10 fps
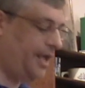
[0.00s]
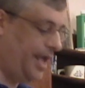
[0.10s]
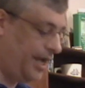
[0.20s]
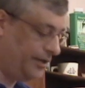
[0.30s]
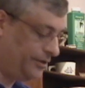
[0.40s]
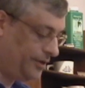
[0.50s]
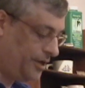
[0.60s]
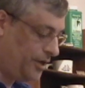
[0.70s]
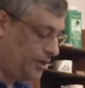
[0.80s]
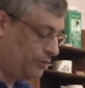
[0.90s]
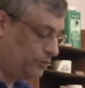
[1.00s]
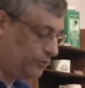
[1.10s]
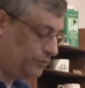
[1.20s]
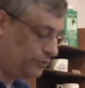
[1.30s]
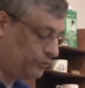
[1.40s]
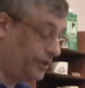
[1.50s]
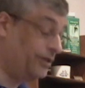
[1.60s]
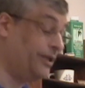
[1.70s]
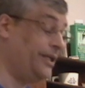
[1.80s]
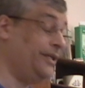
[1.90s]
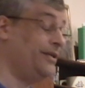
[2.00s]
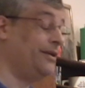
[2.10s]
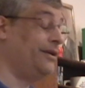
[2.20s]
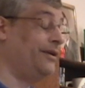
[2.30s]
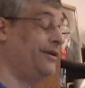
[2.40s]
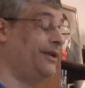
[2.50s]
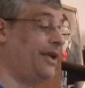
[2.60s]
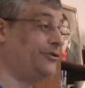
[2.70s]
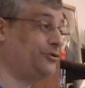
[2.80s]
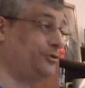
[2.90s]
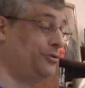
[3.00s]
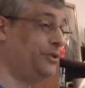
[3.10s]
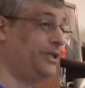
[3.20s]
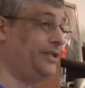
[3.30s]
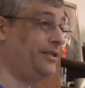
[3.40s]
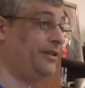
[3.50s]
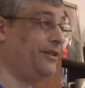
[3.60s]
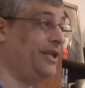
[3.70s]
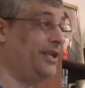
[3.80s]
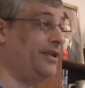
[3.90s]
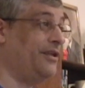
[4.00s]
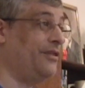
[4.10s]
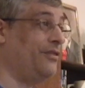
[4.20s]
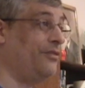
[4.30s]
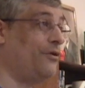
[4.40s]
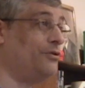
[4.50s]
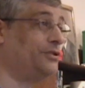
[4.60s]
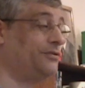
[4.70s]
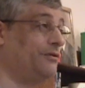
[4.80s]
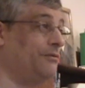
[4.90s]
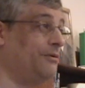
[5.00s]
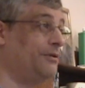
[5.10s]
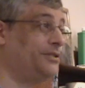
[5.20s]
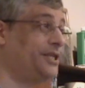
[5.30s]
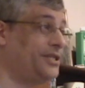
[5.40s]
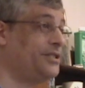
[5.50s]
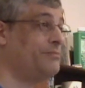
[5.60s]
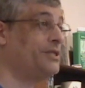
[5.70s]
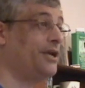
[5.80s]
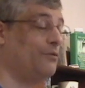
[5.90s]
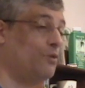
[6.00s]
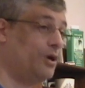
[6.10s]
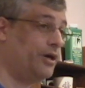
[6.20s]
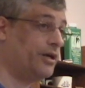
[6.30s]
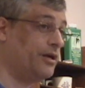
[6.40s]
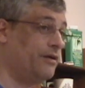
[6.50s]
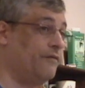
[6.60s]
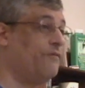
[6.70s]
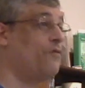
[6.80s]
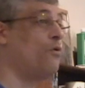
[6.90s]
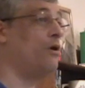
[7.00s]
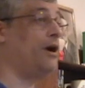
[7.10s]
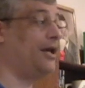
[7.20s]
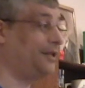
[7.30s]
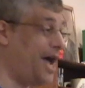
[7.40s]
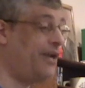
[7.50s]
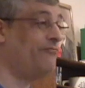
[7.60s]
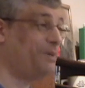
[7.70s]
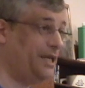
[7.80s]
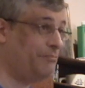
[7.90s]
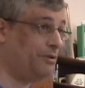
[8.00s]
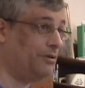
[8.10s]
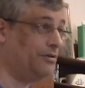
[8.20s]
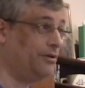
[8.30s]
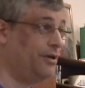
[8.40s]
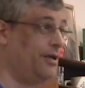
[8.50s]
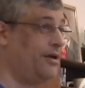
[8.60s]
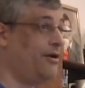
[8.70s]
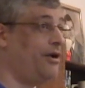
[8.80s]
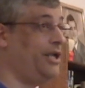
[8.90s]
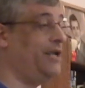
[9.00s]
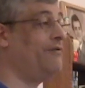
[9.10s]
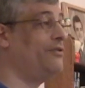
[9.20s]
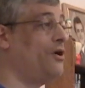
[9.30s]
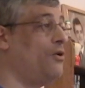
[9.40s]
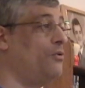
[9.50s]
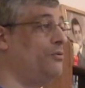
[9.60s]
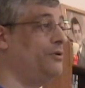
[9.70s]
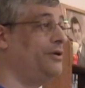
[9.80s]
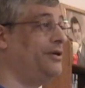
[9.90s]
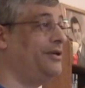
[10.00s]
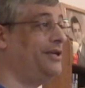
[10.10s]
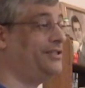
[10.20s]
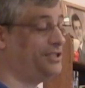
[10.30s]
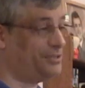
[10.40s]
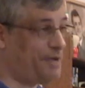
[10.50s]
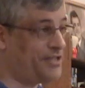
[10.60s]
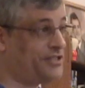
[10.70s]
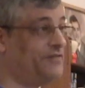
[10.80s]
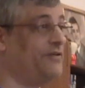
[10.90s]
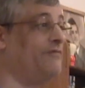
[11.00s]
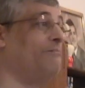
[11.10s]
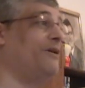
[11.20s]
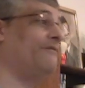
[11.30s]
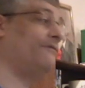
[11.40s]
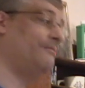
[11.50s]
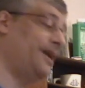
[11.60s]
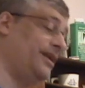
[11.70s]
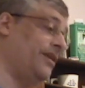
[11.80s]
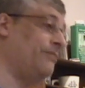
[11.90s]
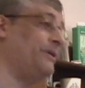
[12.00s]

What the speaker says: And really and truly those systems can work for a lot of people, even though it's expensive, but for many other